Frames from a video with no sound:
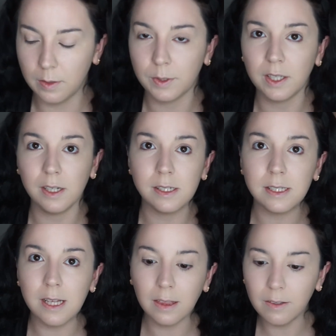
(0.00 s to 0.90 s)
we're gonna
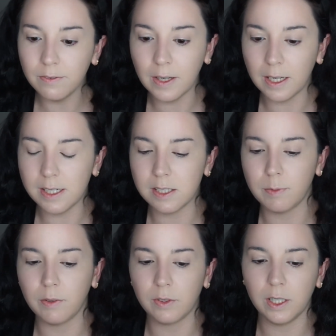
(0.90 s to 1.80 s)
set the face
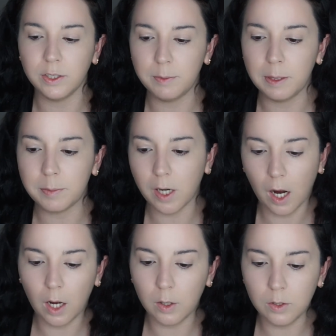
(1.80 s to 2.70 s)
before I do my
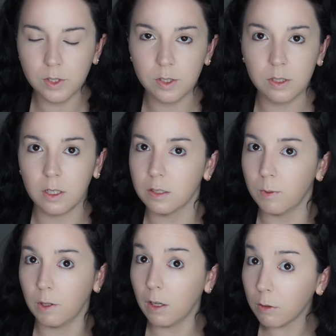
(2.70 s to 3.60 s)
brows because
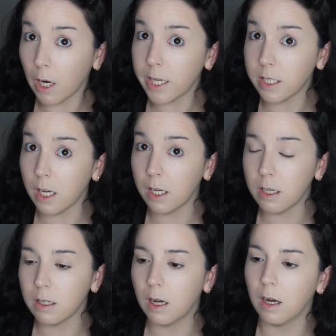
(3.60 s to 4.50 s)
we're looking crazy.
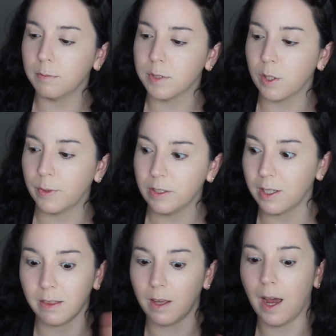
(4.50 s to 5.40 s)
So we need to
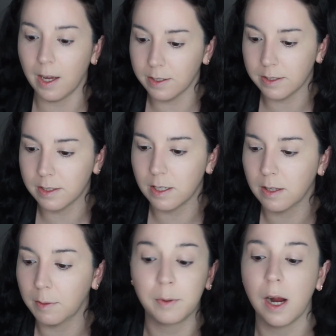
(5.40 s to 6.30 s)
get
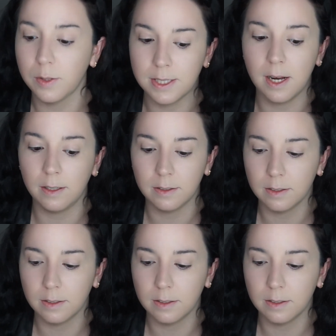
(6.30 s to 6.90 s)
the brows done